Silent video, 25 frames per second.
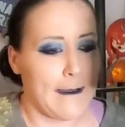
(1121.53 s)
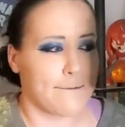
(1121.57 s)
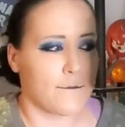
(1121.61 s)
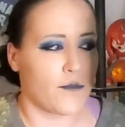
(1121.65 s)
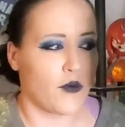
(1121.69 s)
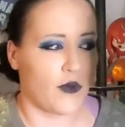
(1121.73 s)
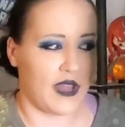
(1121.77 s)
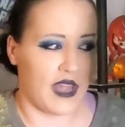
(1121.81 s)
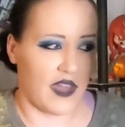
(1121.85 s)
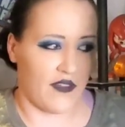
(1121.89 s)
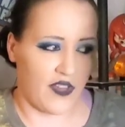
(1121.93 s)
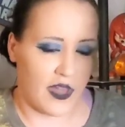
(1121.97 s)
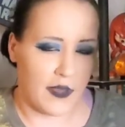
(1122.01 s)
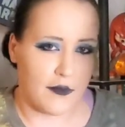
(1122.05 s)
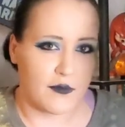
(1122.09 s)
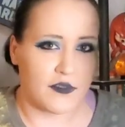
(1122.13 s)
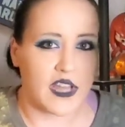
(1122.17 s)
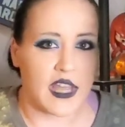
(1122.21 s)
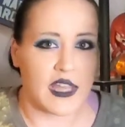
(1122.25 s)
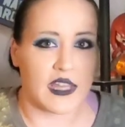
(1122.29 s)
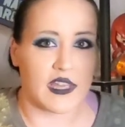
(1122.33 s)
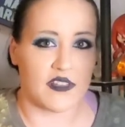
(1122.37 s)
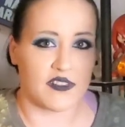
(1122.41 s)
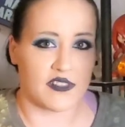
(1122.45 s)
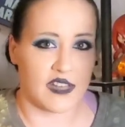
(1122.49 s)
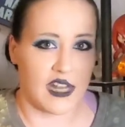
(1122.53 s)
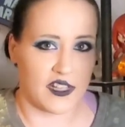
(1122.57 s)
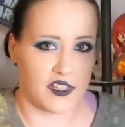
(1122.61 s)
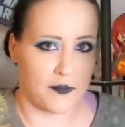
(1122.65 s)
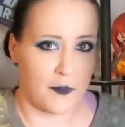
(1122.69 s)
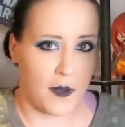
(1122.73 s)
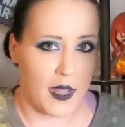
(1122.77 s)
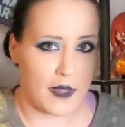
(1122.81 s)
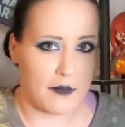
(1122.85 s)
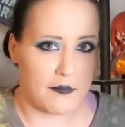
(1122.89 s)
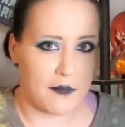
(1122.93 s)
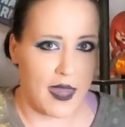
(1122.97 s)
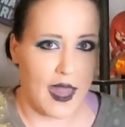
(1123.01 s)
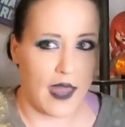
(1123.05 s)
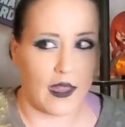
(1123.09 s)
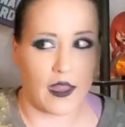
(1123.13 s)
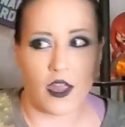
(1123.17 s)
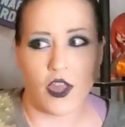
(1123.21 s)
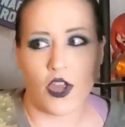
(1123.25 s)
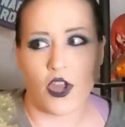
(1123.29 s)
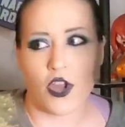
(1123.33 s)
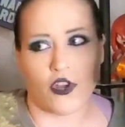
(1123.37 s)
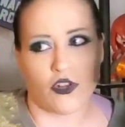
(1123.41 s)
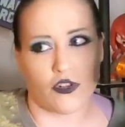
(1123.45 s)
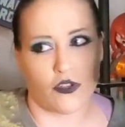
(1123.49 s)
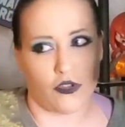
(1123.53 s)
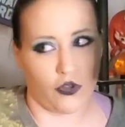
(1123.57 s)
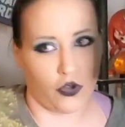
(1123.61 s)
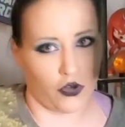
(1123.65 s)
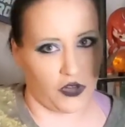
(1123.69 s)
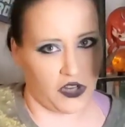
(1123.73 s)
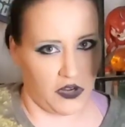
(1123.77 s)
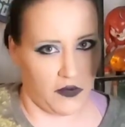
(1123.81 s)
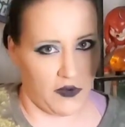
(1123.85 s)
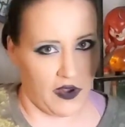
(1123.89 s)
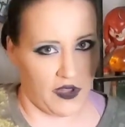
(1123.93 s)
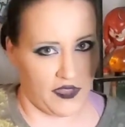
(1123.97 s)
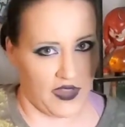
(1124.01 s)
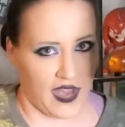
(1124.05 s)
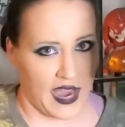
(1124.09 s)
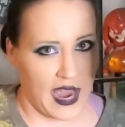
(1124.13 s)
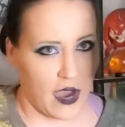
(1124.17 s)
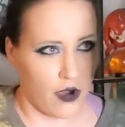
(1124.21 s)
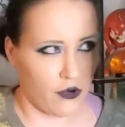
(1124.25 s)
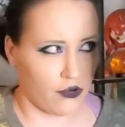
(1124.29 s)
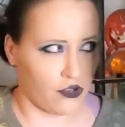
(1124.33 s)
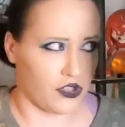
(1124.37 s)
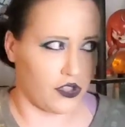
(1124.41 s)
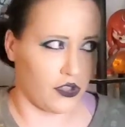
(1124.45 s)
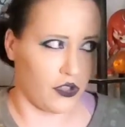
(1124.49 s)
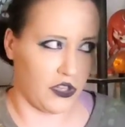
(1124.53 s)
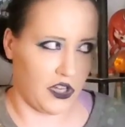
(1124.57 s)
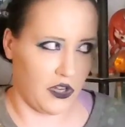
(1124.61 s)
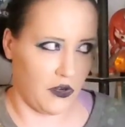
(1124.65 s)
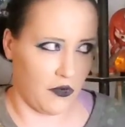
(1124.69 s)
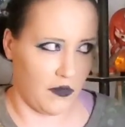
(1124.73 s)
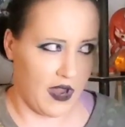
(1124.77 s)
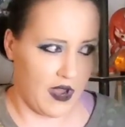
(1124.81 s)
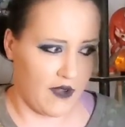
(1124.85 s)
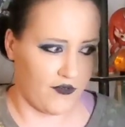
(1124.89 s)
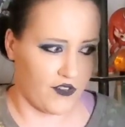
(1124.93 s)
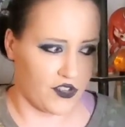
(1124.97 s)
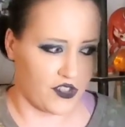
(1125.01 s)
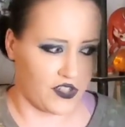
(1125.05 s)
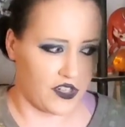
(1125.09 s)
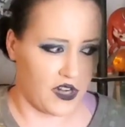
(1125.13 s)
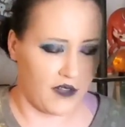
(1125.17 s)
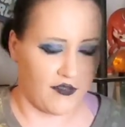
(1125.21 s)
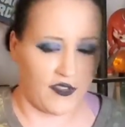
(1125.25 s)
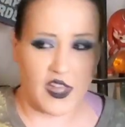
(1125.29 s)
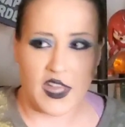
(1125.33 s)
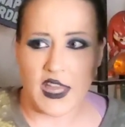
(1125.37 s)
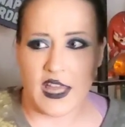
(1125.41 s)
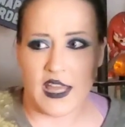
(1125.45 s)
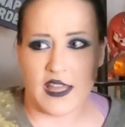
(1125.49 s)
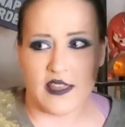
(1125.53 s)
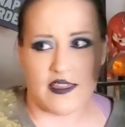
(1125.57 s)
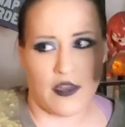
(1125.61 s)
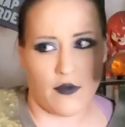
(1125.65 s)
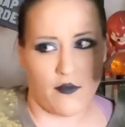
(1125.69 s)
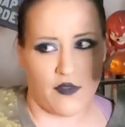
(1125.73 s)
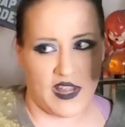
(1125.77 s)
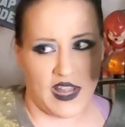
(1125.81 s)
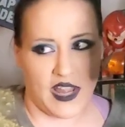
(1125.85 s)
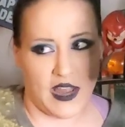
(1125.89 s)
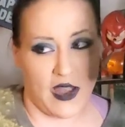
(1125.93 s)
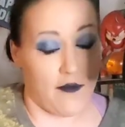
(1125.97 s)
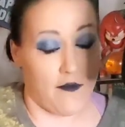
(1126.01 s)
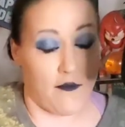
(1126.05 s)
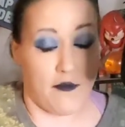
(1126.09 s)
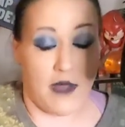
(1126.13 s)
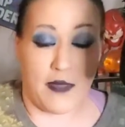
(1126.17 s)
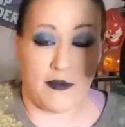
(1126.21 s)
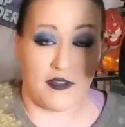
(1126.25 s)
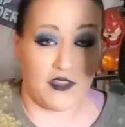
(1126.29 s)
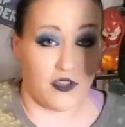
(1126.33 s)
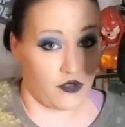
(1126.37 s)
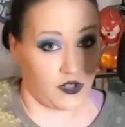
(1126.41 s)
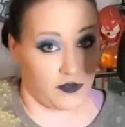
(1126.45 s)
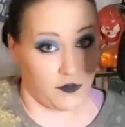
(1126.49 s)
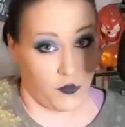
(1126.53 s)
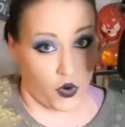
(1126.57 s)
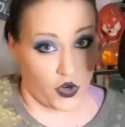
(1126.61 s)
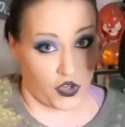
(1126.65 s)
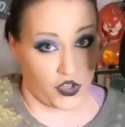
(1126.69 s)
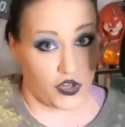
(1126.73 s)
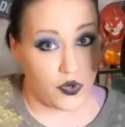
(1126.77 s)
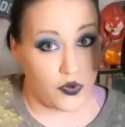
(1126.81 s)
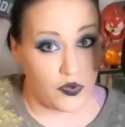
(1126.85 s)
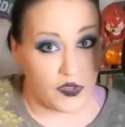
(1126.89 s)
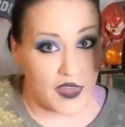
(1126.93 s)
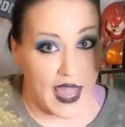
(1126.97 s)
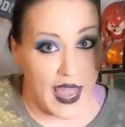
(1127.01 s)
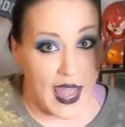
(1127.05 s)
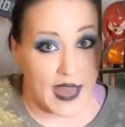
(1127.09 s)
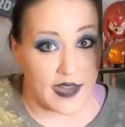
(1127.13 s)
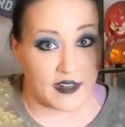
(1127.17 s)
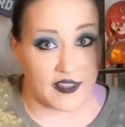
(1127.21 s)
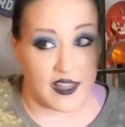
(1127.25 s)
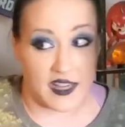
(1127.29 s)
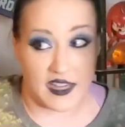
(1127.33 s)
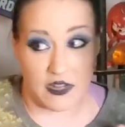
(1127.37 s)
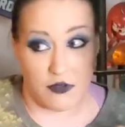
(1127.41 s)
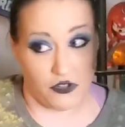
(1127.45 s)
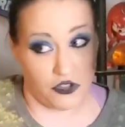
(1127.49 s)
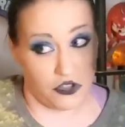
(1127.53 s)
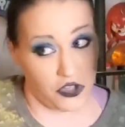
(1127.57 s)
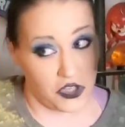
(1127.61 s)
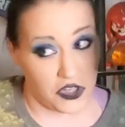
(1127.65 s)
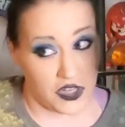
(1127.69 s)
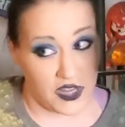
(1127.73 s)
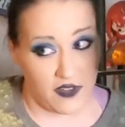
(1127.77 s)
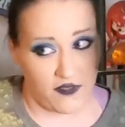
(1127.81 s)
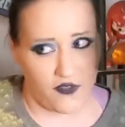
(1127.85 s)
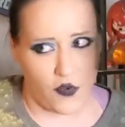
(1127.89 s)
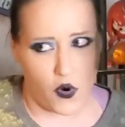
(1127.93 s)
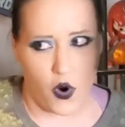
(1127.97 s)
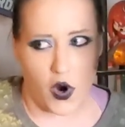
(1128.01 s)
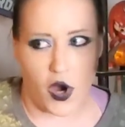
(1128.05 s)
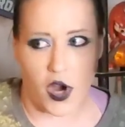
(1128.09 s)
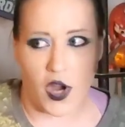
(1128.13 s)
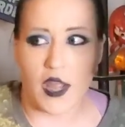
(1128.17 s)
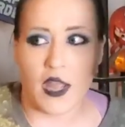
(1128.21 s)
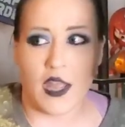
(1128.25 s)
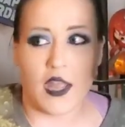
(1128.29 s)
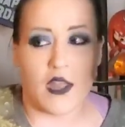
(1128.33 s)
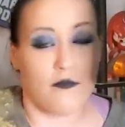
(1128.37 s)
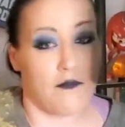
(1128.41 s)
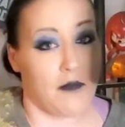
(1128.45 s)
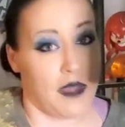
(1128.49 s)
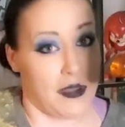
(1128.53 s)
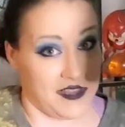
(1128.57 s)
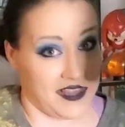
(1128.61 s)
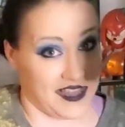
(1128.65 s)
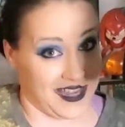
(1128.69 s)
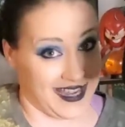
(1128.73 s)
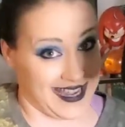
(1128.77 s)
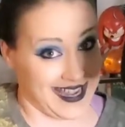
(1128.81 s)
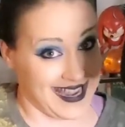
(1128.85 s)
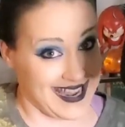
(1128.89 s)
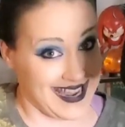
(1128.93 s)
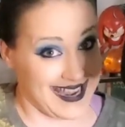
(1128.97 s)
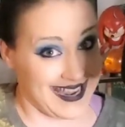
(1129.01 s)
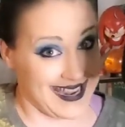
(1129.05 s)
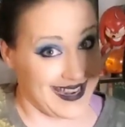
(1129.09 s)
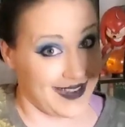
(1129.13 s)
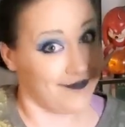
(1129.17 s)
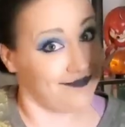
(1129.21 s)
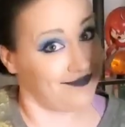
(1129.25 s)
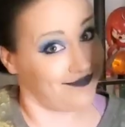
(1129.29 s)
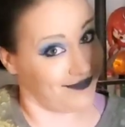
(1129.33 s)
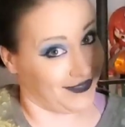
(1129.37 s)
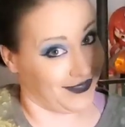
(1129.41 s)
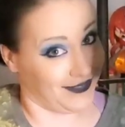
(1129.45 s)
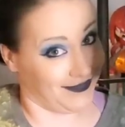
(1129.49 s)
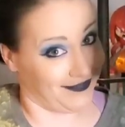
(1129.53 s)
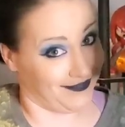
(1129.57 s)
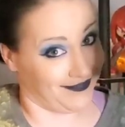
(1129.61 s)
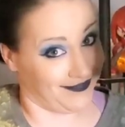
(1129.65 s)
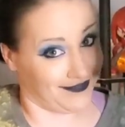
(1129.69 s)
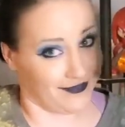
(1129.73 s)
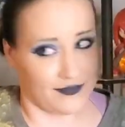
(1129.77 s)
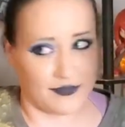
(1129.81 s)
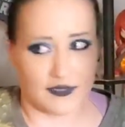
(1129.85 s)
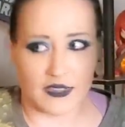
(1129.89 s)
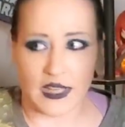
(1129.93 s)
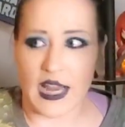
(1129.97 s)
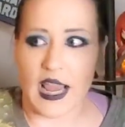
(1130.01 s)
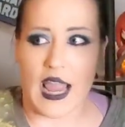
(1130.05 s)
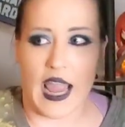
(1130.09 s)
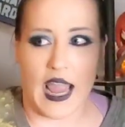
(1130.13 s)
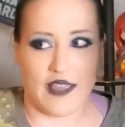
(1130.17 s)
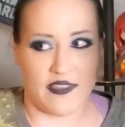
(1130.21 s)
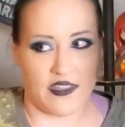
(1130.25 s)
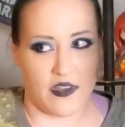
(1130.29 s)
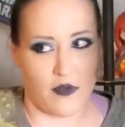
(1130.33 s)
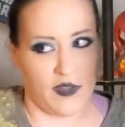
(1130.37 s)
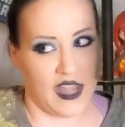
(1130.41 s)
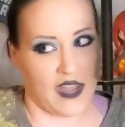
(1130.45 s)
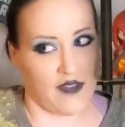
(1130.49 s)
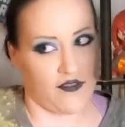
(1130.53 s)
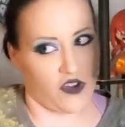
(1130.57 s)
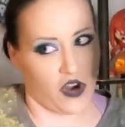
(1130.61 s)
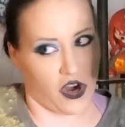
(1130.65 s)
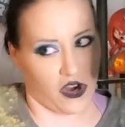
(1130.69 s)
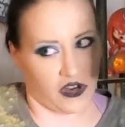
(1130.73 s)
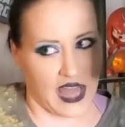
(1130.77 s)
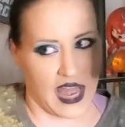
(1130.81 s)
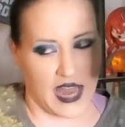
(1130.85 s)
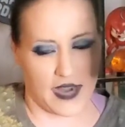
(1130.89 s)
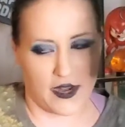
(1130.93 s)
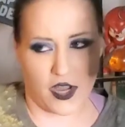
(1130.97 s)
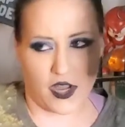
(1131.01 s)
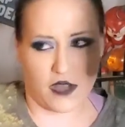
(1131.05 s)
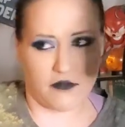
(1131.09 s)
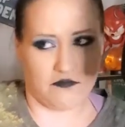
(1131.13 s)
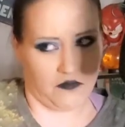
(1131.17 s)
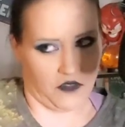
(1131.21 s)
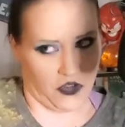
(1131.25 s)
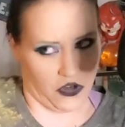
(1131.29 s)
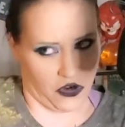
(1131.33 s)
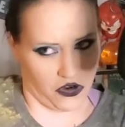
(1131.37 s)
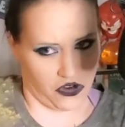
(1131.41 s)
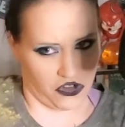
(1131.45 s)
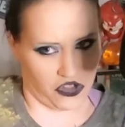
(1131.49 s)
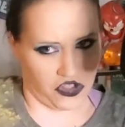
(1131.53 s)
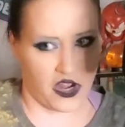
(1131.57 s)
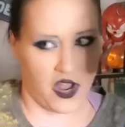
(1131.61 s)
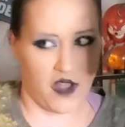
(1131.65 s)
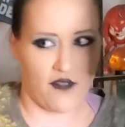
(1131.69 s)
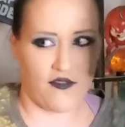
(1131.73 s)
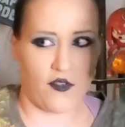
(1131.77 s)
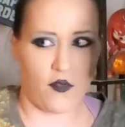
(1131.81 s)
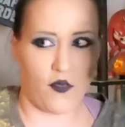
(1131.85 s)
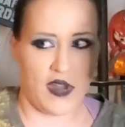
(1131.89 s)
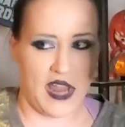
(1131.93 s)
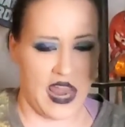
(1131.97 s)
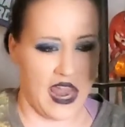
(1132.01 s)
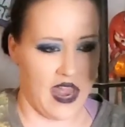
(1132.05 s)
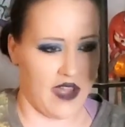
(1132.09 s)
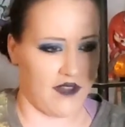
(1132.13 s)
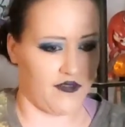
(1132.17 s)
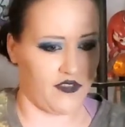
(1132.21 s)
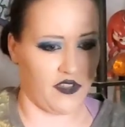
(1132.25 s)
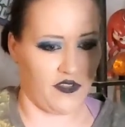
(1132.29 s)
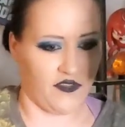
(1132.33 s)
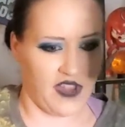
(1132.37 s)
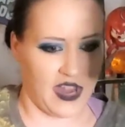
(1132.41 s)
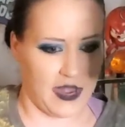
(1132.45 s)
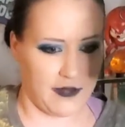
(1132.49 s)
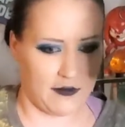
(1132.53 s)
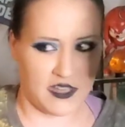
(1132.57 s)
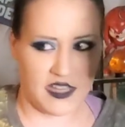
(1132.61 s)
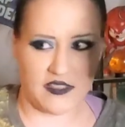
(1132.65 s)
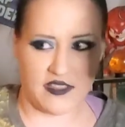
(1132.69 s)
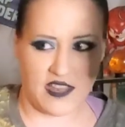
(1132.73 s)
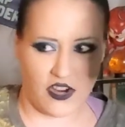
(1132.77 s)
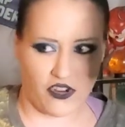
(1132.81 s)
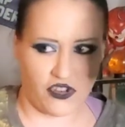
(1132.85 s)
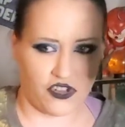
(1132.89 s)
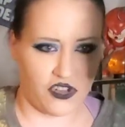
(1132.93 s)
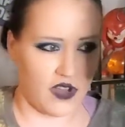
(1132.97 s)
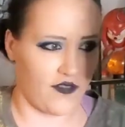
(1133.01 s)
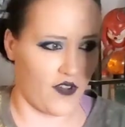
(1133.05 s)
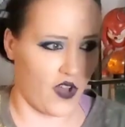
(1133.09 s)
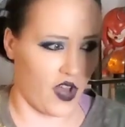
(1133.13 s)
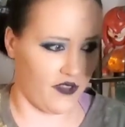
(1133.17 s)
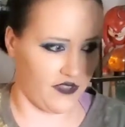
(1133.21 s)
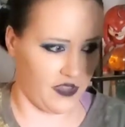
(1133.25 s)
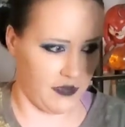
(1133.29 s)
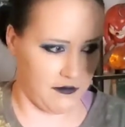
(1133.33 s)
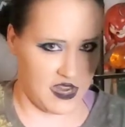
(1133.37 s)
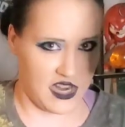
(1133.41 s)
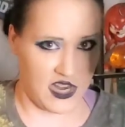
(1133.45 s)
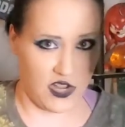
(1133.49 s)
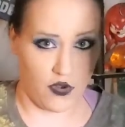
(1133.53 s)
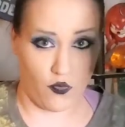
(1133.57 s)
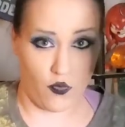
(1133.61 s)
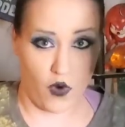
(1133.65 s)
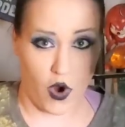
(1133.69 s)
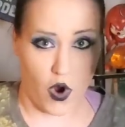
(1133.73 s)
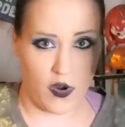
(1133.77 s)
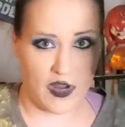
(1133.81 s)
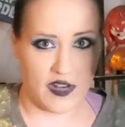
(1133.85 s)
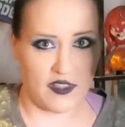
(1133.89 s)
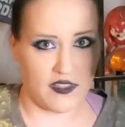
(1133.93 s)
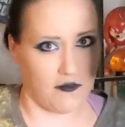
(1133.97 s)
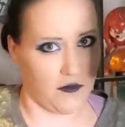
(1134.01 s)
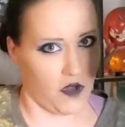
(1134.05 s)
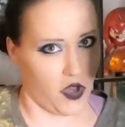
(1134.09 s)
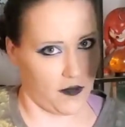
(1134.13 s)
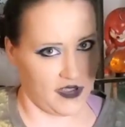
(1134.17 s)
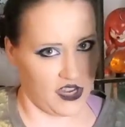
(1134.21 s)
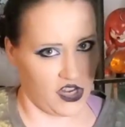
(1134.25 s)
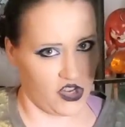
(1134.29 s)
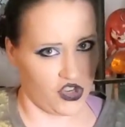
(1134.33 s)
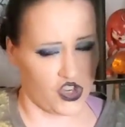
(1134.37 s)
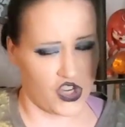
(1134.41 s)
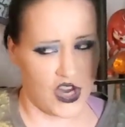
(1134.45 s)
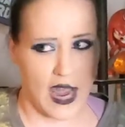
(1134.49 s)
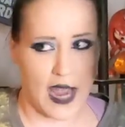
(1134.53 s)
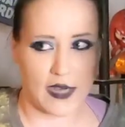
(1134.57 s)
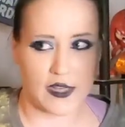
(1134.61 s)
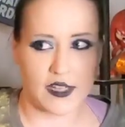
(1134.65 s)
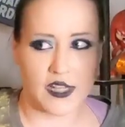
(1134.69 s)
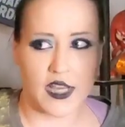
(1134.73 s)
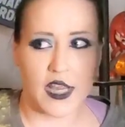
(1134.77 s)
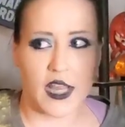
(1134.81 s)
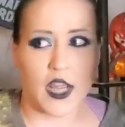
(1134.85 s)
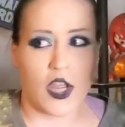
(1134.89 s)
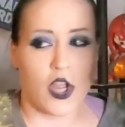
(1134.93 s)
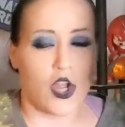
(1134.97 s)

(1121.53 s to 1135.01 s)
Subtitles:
But we have him taking his dad's pipe back, lurking around the house, looking around for stuff. Then maybe there was more to that he was looking for. Maybe the key. And then we have Carlotta, her stuff. We have the family, their stuff. All of them meeting Rowan, them all being shocked.